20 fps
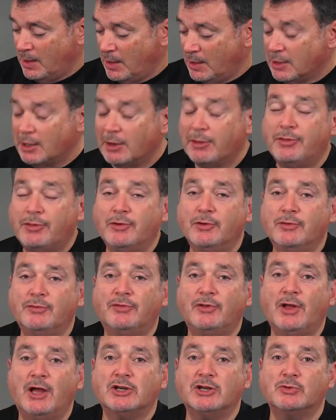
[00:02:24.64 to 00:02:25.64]
Now, the third
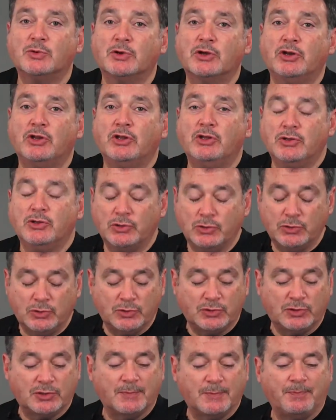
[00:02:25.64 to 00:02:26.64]
flash we're going to
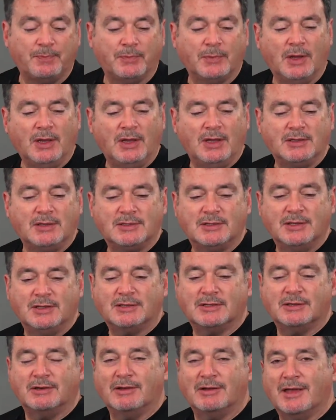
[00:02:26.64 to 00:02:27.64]
use is
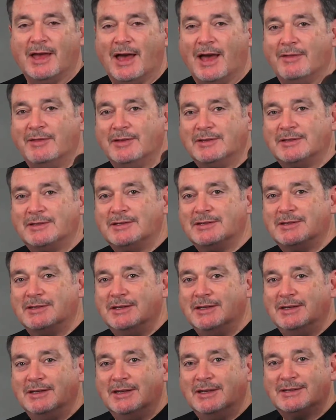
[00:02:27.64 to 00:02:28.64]
this little guy. This is
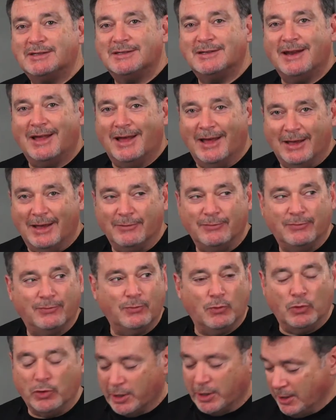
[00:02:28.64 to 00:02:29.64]
the Nissin
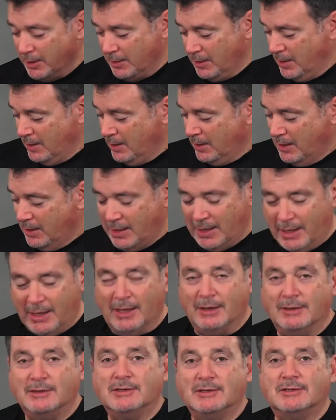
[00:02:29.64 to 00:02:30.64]
i40. And
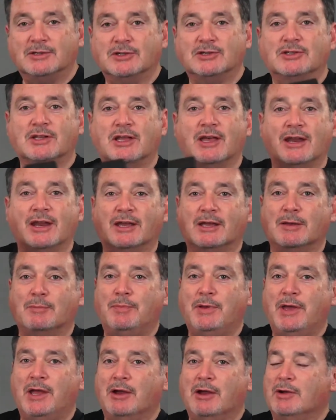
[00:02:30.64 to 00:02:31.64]
again, just to kind of
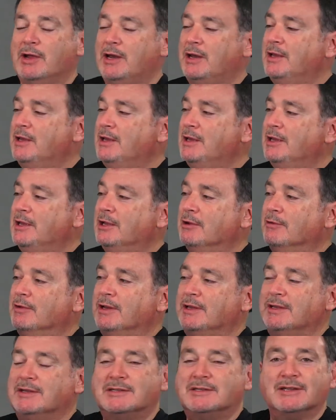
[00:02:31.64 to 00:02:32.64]
compare it, here it
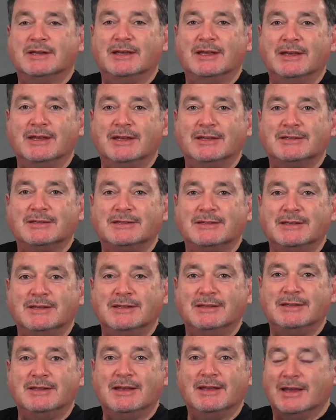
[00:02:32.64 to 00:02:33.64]
is against
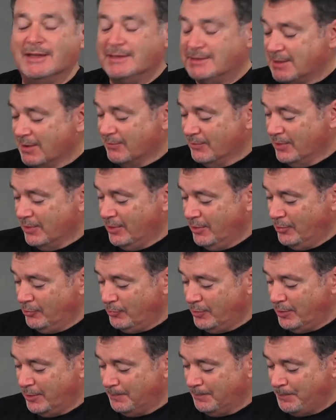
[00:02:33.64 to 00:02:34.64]
the
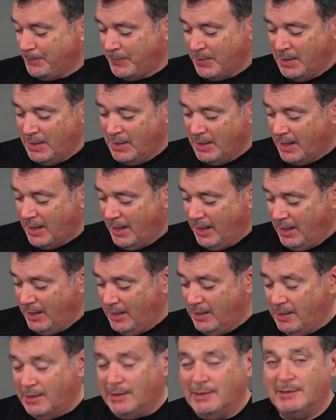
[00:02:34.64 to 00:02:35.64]
Di-700
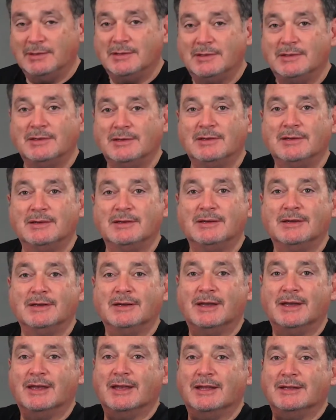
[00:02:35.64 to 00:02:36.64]
and
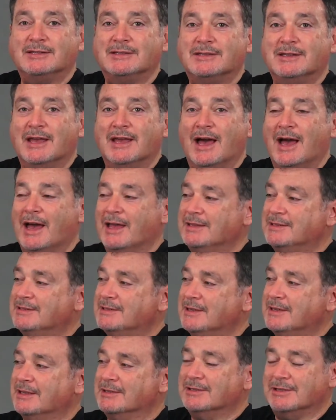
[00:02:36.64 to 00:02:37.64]
against the
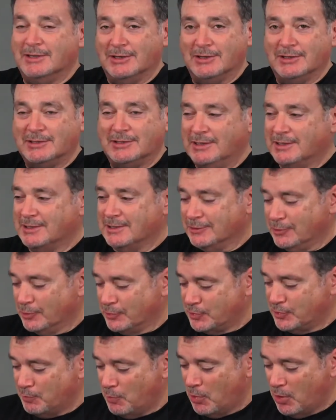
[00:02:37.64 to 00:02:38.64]
i60. You can see it's a little
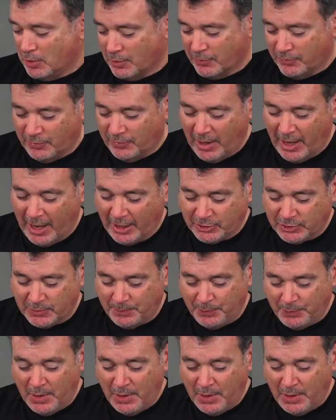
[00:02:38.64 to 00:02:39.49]
smaller flash.